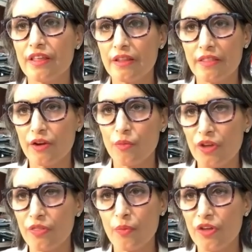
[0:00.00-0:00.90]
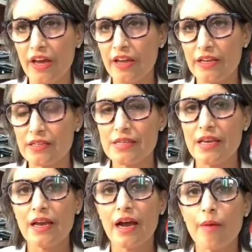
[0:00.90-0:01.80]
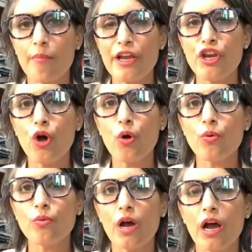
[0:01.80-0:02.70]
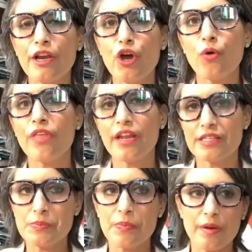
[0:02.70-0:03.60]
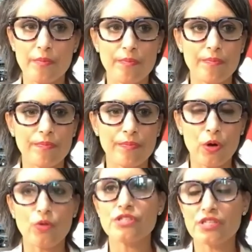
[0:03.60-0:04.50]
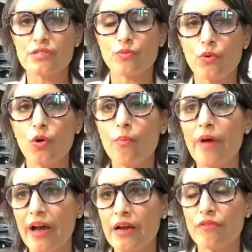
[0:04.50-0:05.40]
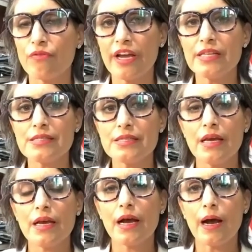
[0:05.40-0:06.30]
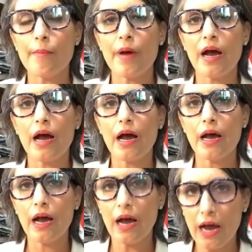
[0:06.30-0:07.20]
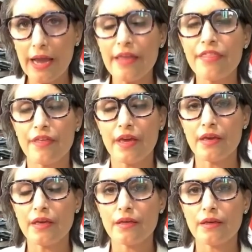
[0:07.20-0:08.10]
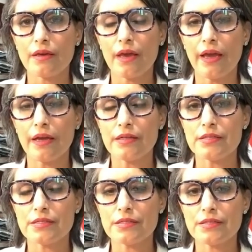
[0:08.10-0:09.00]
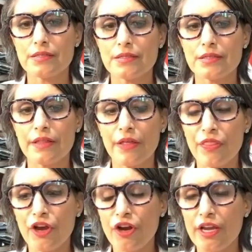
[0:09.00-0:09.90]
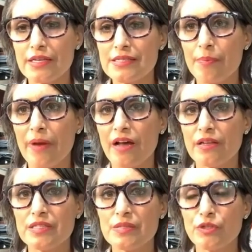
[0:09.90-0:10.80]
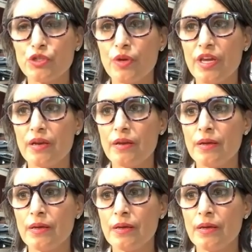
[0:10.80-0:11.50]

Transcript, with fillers: that, that where, where that is. Um, I know, I know that it's been posed as a rollback of rights. Um, I think, and that there is a balance between